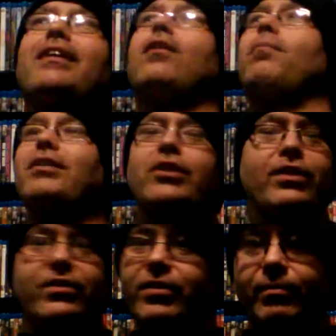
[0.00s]
you know, but
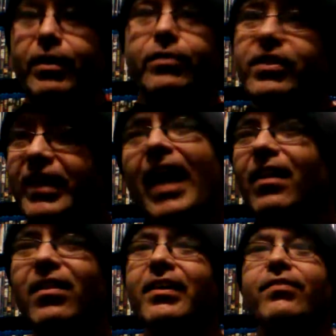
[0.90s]
she's, you know, just,
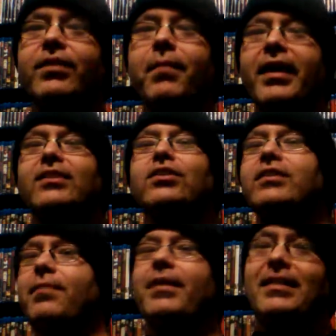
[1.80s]
yeah, look, if somebody could
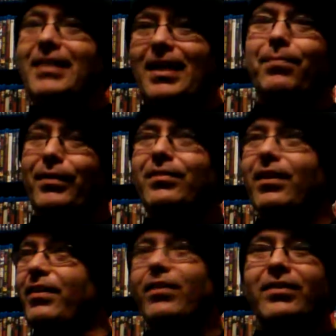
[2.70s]
just give me a tip and
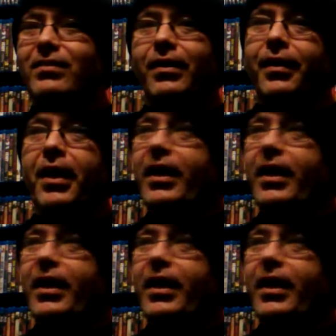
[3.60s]
stuff, you know, just,